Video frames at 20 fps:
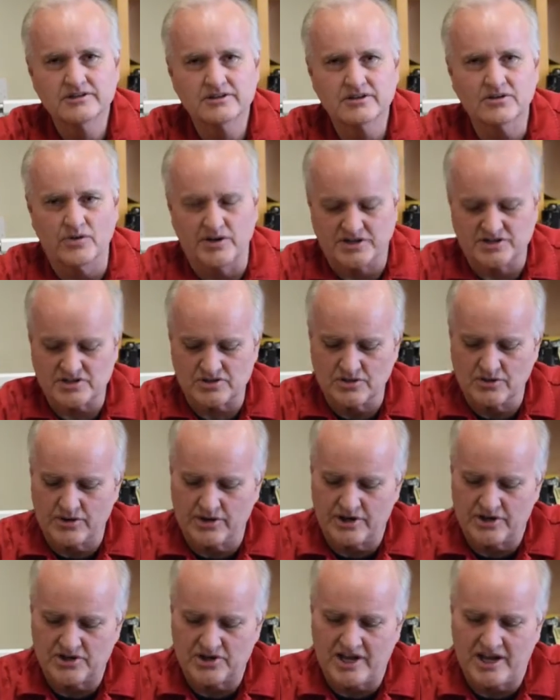Quick story
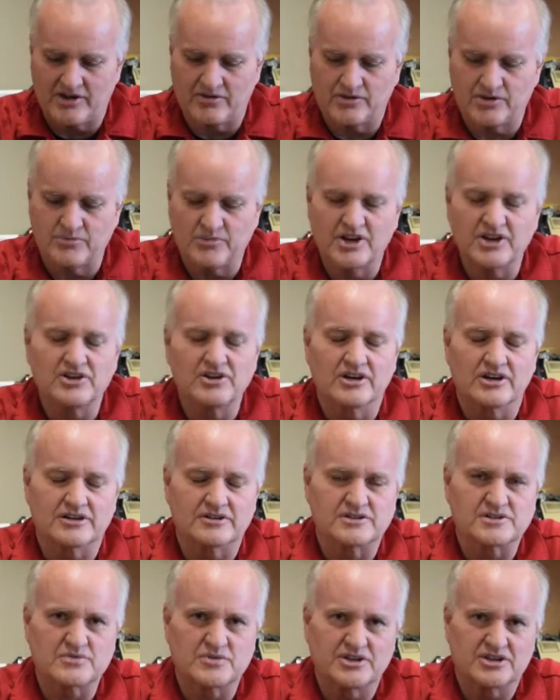on that. One of my
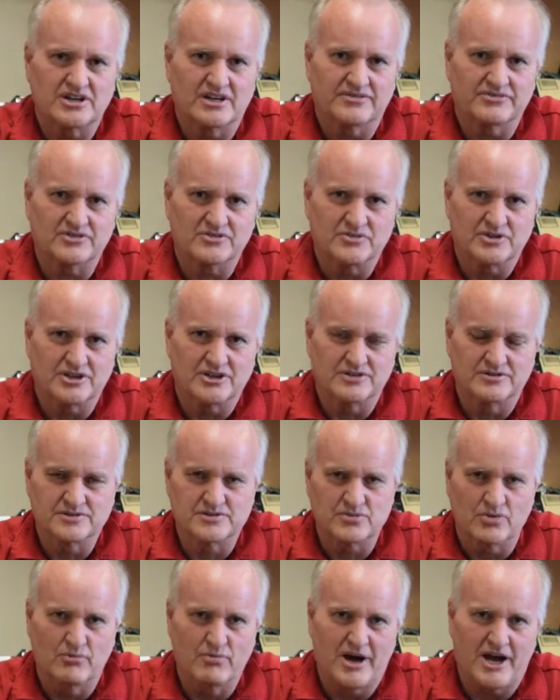daughters went off to one of those
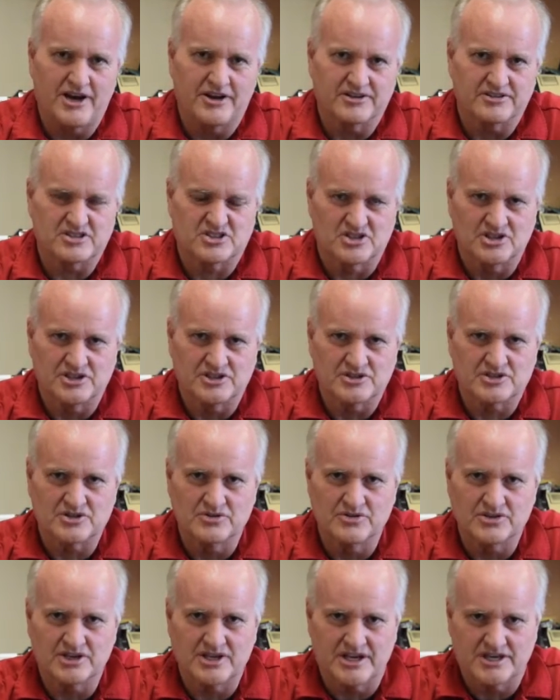robotics things
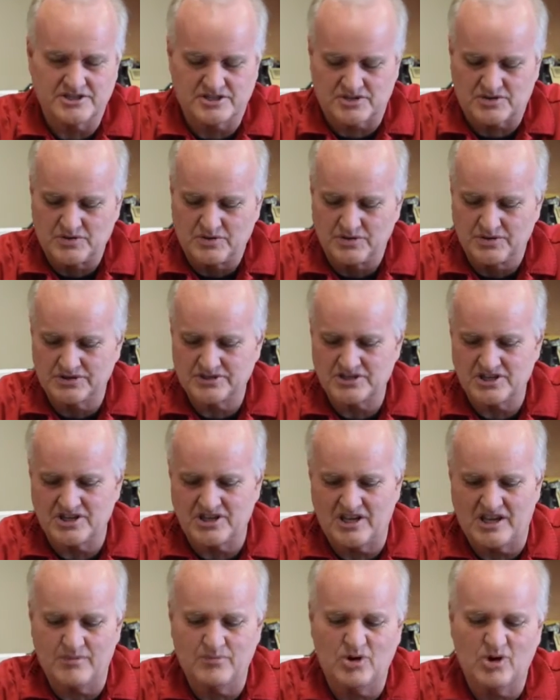during high school, and she
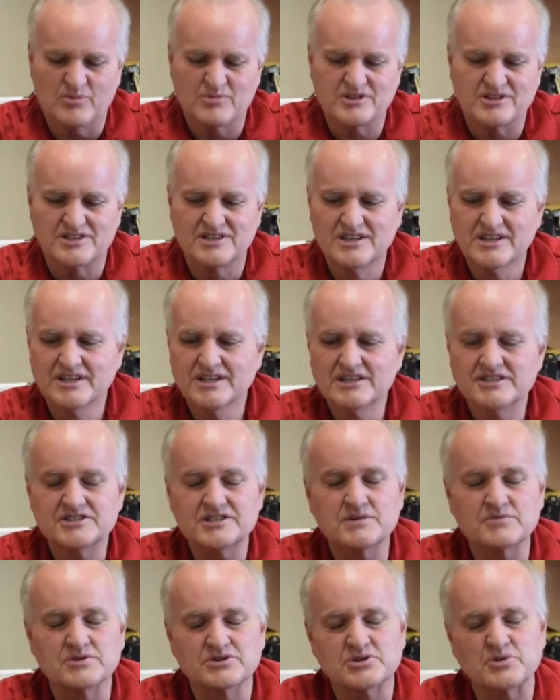came home and
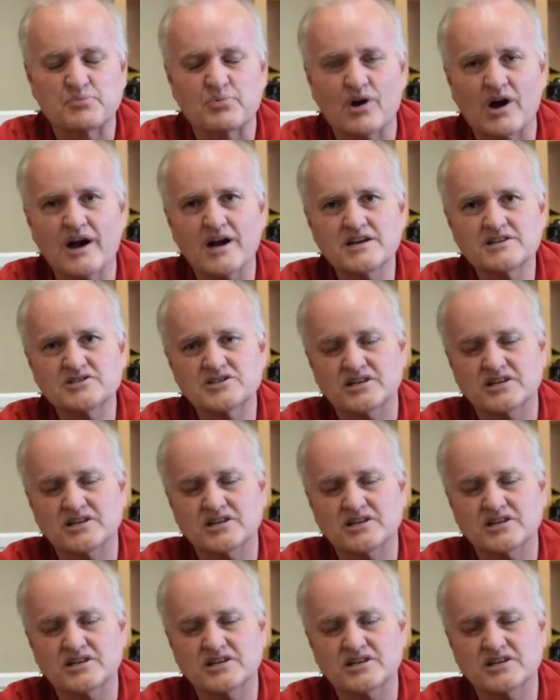she was surprised